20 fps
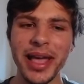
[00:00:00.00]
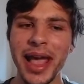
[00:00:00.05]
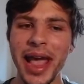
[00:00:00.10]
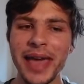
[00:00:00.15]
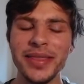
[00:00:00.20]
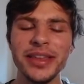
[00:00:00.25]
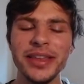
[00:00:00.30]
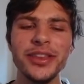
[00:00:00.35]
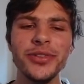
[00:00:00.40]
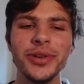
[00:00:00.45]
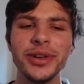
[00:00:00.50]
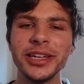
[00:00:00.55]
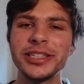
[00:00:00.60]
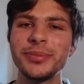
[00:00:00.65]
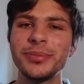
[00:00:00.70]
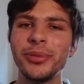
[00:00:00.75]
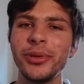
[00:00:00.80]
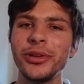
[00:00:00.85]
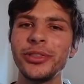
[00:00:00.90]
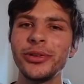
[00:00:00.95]
And then you can
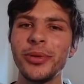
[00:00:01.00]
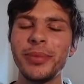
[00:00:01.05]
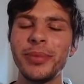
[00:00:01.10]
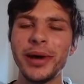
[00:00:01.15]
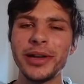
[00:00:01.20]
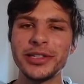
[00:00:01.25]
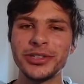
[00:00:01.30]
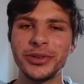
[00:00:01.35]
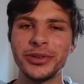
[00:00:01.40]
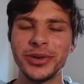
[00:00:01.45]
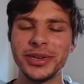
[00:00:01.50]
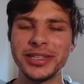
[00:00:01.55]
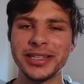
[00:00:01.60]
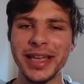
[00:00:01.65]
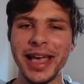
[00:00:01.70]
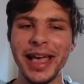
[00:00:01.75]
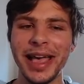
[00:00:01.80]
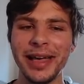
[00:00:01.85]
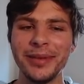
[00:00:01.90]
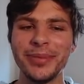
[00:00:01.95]
exploit the repository
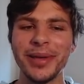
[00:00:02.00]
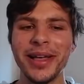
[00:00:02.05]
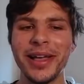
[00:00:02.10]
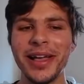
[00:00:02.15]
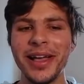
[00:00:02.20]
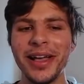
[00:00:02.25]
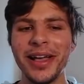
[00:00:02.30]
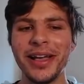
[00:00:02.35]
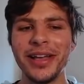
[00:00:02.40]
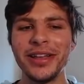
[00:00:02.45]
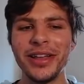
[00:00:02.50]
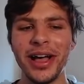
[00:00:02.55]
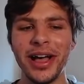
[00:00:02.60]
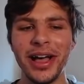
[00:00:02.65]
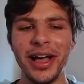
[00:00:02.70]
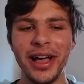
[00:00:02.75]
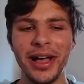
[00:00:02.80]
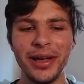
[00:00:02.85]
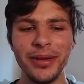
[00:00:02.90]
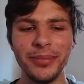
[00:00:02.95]
scab
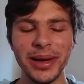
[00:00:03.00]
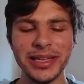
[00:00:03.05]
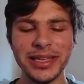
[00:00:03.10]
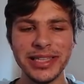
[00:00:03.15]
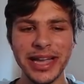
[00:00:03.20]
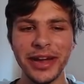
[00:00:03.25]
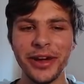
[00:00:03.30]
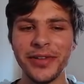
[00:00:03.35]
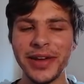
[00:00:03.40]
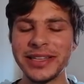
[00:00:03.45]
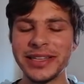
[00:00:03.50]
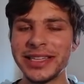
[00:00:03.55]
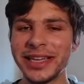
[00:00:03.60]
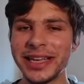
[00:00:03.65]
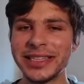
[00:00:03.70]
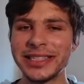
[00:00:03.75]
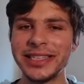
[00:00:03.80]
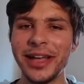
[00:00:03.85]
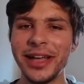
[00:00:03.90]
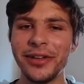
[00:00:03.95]
uh, by sacrificing
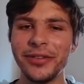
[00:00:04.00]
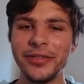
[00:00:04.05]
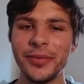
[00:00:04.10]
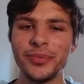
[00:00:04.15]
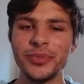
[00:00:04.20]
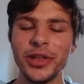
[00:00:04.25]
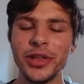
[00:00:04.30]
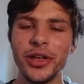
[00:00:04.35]
itself,